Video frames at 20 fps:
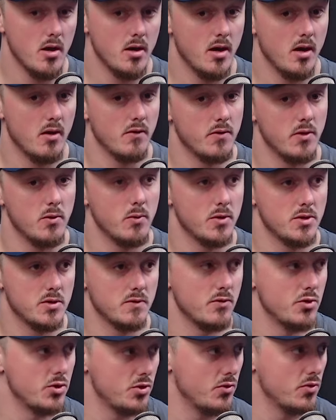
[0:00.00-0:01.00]
Now, if you were to
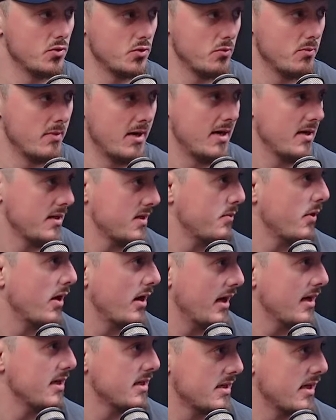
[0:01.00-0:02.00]
reduce your mass by,
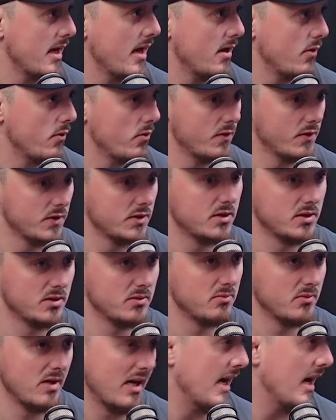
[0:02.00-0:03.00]
let's say, all of a
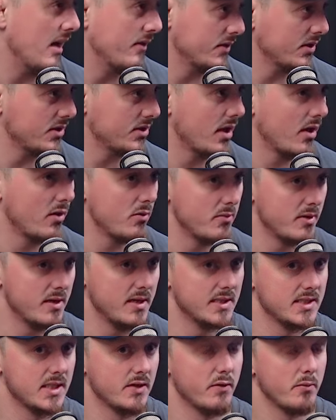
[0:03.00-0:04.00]
sudden half a stone
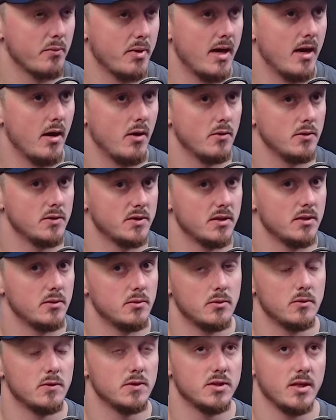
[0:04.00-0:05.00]
being 7 pounds, then
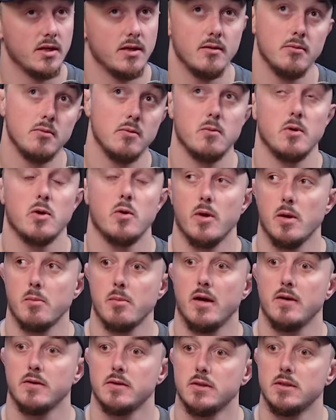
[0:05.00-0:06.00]
all of a sudden, quick
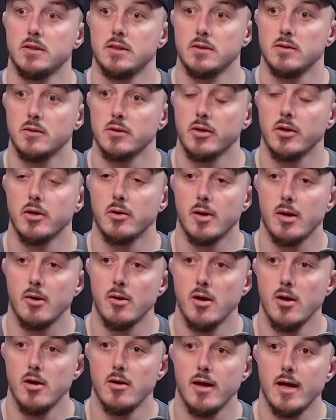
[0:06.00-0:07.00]
mass, this is not going to go
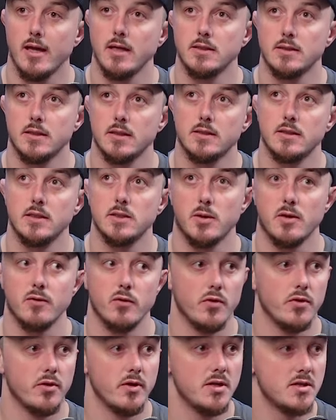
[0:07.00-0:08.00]
well, 8, 16,
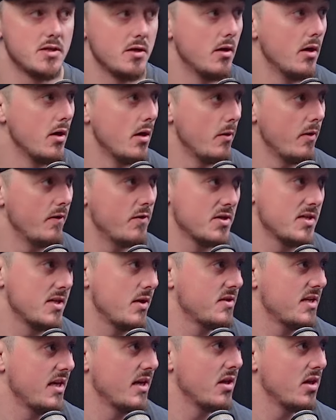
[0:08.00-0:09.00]
24, 32. We've just now
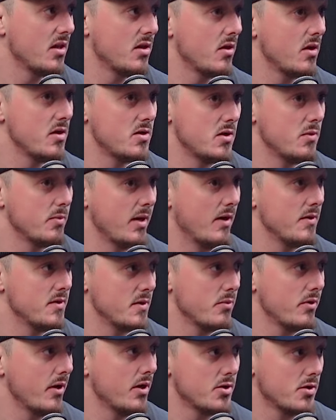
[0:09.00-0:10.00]
taken 32 pounds
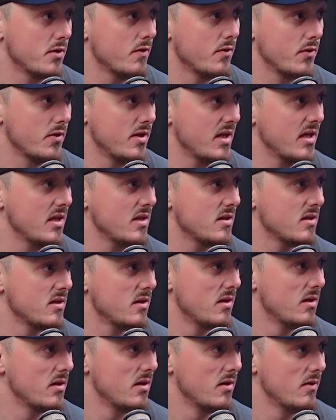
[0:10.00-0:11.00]
of pressure off your knees,
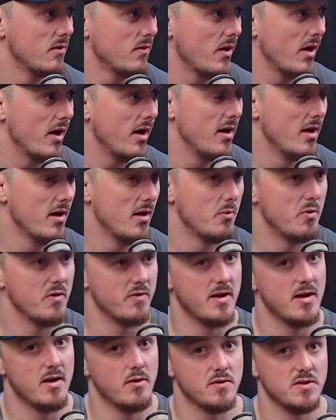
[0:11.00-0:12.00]
right? We
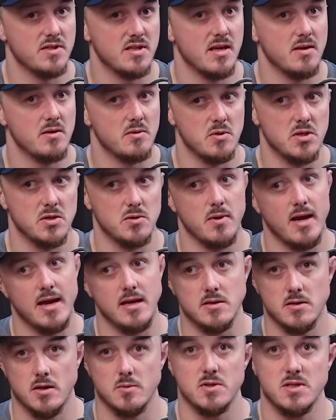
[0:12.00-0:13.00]
then obviously we do
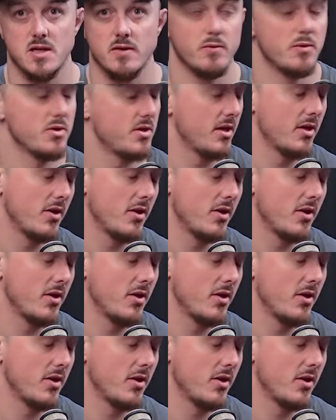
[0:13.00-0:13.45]
8 times 7, which I